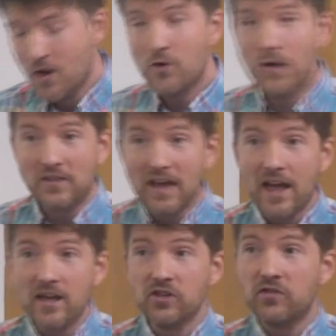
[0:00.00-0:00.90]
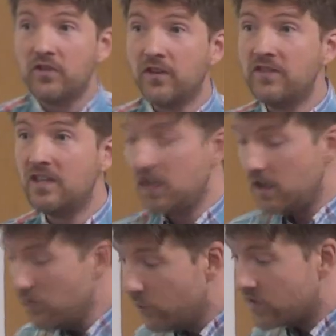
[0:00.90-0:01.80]
who at the age of
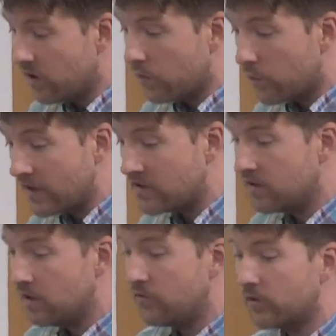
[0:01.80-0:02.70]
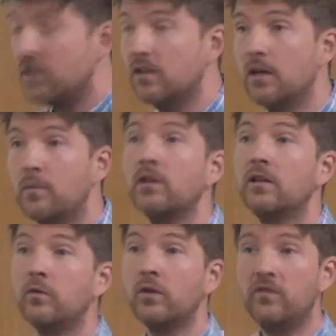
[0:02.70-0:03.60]
15 was arrested for
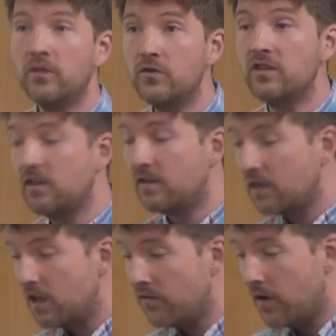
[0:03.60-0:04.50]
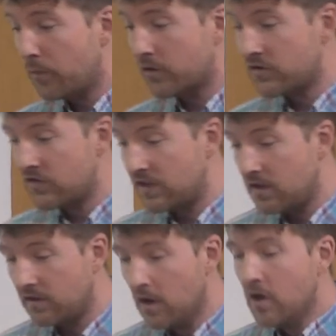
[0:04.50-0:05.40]
deliberately refusing to give up her seat